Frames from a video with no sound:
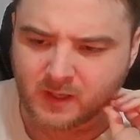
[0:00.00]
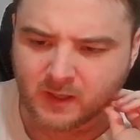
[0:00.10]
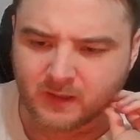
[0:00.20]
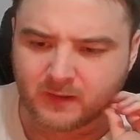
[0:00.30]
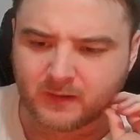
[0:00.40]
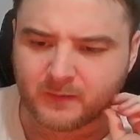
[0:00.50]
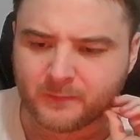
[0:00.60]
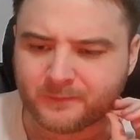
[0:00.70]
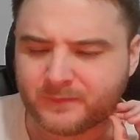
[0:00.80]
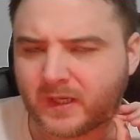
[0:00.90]

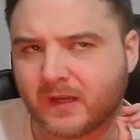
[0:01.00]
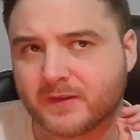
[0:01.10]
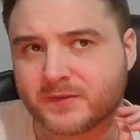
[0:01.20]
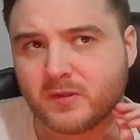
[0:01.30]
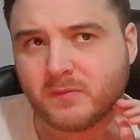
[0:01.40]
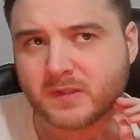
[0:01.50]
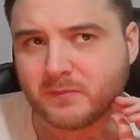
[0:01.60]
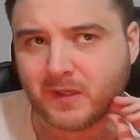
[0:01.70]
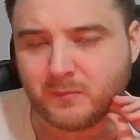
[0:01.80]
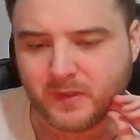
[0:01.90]
I assume it
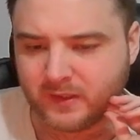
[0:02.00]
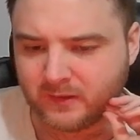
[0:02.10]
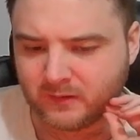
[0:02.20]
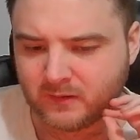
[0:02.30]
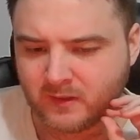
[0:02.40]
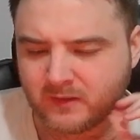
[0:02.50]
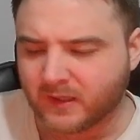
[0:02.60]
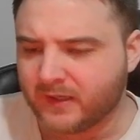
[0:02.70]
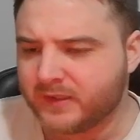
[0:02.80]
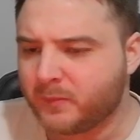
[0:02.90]
might be, yeah,
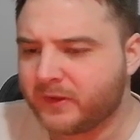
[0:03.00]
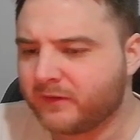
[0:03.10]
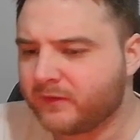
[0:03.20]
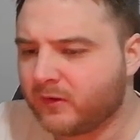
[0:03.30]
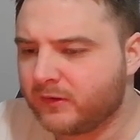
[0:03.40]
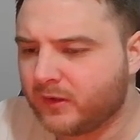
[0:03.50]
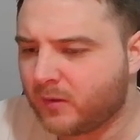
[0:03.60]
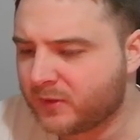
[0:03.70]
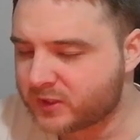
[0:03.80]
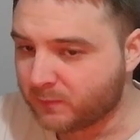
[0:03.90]
it depends on how
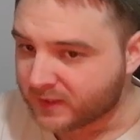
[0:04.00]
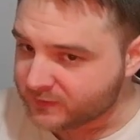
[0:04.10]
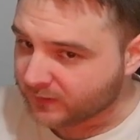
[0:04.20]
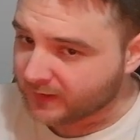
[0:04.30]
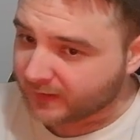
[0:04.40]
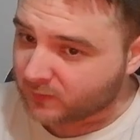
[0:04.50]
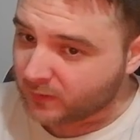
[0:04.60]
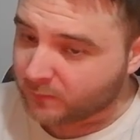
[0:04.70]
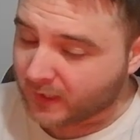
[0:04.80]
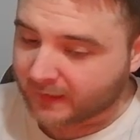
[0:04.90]
much pets you can
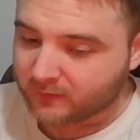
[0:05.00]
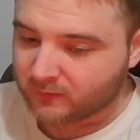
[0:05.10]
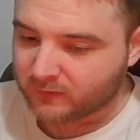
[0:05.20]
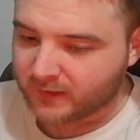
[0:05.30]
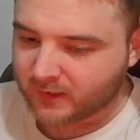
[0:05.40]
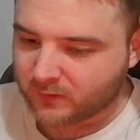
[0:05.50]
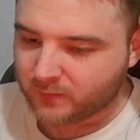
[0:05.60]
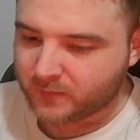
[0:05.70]
equip. I can only equip